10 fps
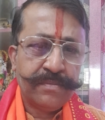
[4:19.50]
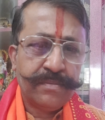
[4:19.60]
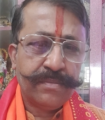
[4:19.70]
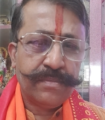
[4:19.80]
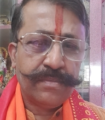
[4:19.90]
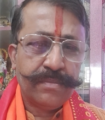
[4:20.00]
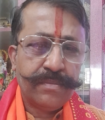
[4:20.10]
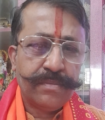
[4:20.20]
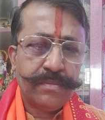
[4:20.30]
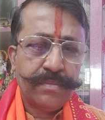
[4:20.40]

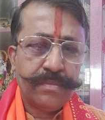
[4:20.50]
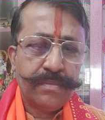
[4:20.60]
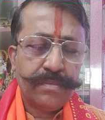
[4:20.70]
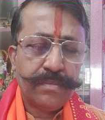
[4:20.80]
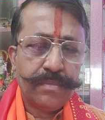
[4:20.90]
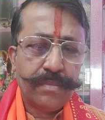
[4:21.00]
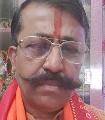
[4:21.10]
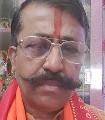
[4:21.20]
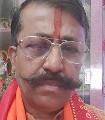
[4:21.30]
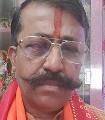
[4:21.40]

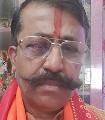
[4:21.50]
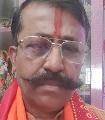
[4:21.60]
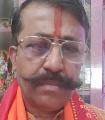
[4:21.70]
Nobody speaks.